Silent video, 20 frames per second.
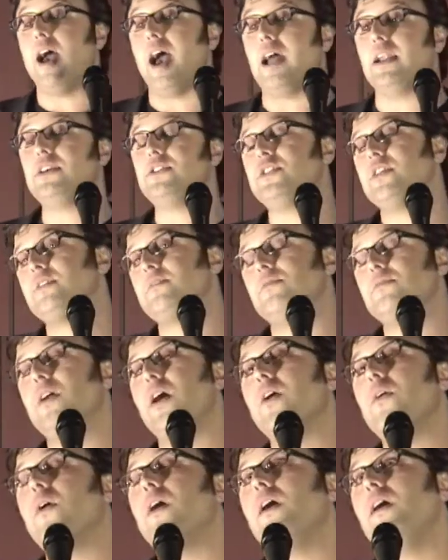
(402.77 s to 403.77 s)
And he said,
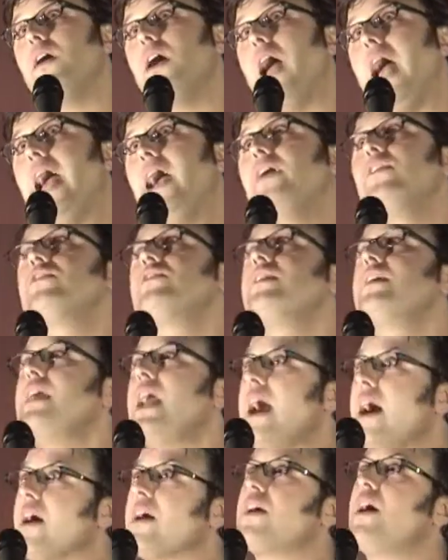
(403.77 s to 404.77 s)
no, actually,
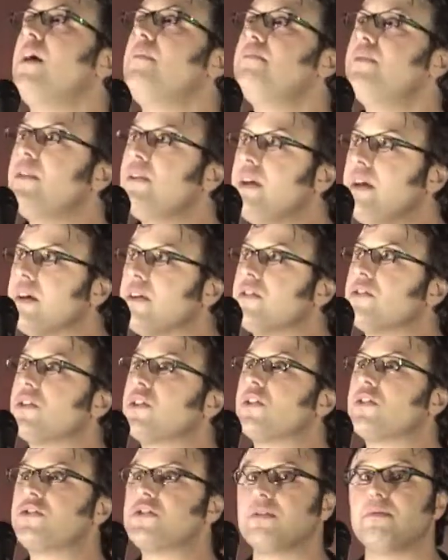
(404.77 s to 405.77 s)
yeah, a couple of years
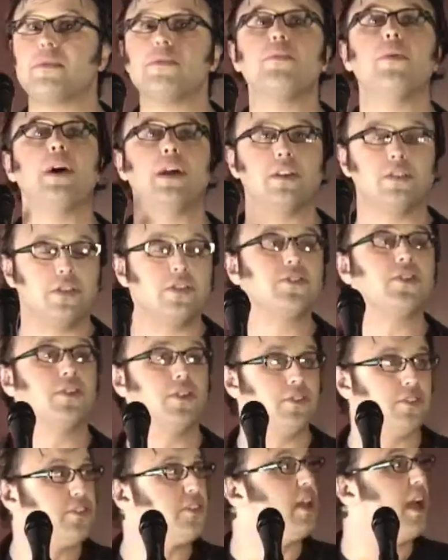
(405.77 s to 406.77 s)
ago, someone wanted to
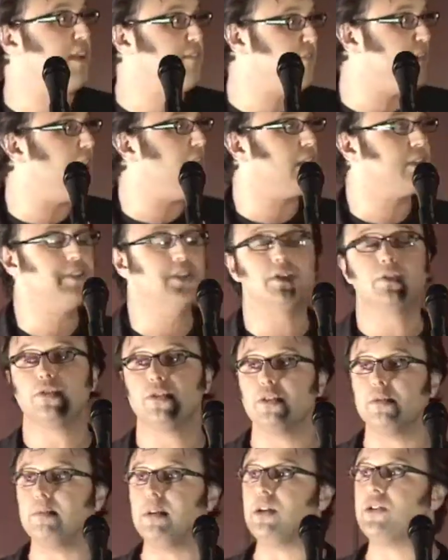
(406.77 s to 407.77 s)
turn Sly Fox
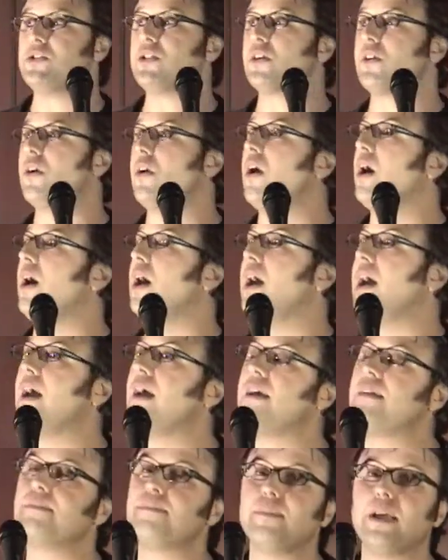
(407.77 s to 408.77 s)
into a musical,
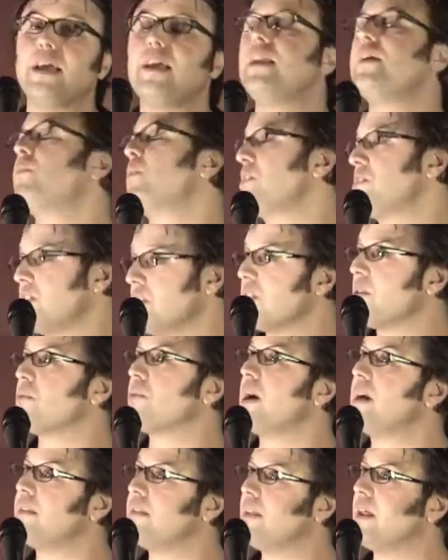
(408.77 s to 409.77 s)
and it wasn't the
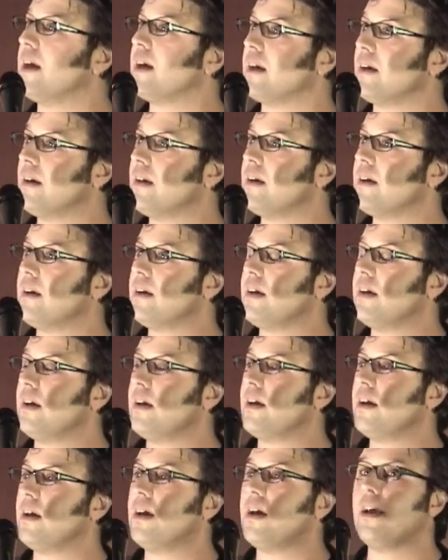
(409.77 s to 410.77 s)
right thing.
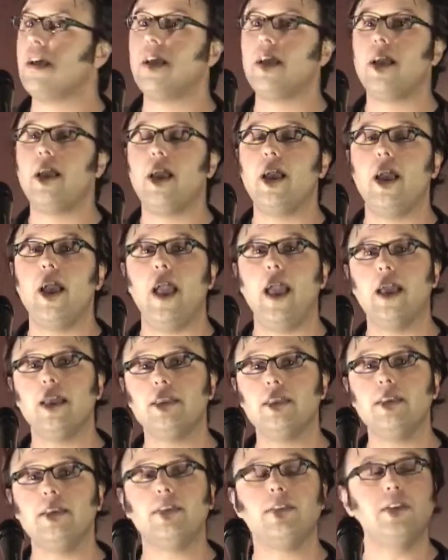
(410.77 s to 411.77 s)

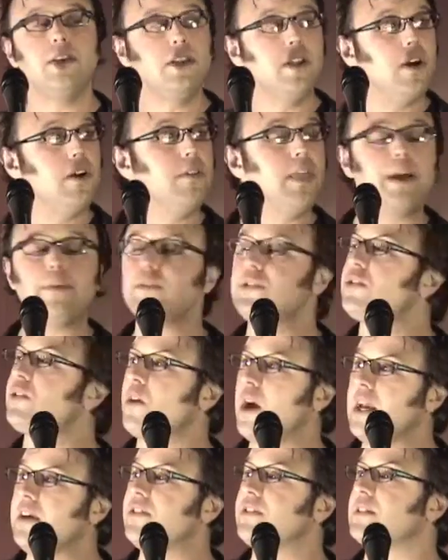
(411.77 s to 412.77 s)
And, that was
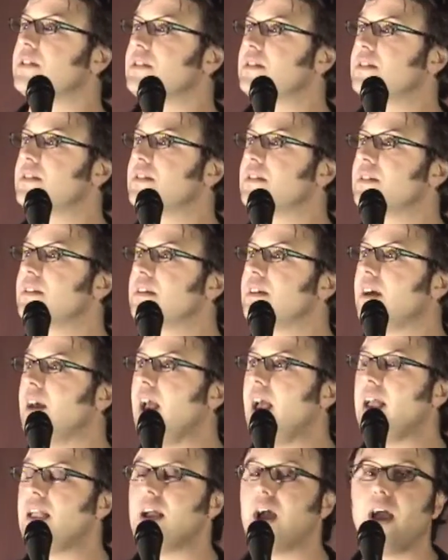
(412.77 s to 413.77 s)
gracious.
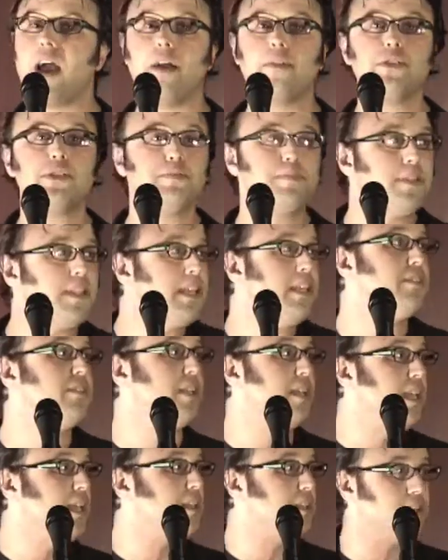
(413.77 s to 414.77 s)
And I was pleased
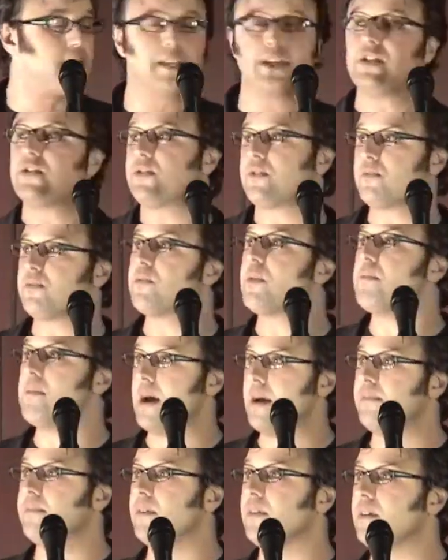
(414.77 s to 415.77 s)
that he at least
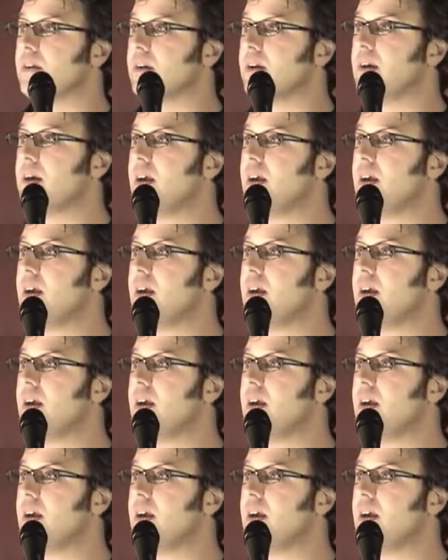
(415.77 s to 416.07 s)
remembered.